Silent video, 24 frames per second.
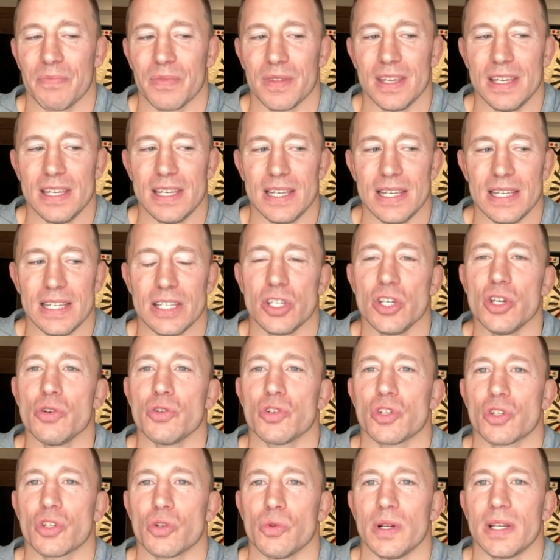He's
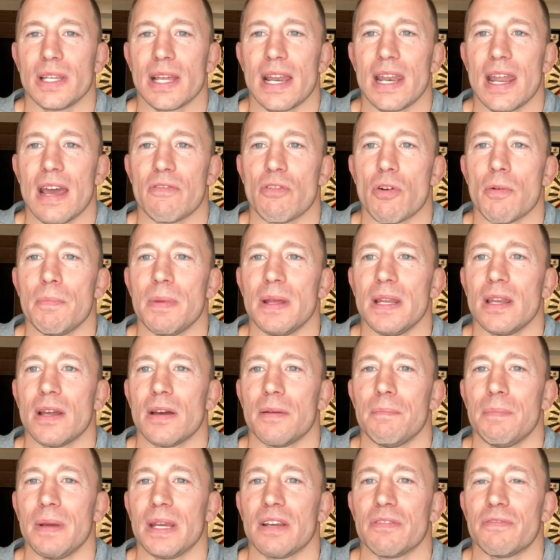used to it. I've never been
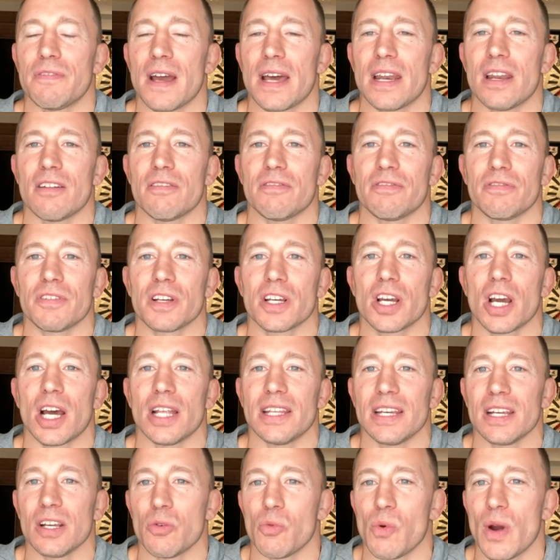a big fan of
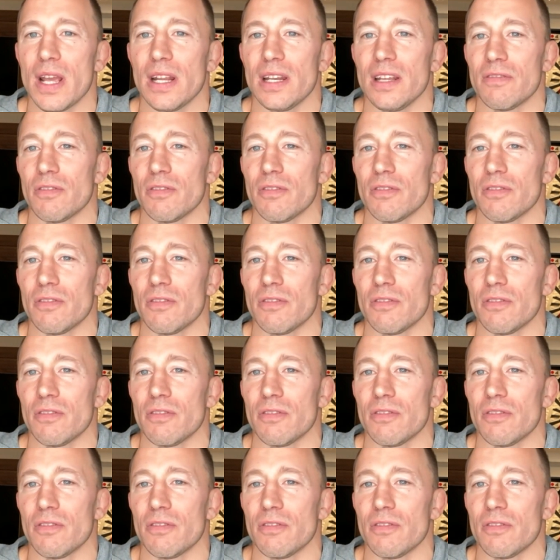cutting weight.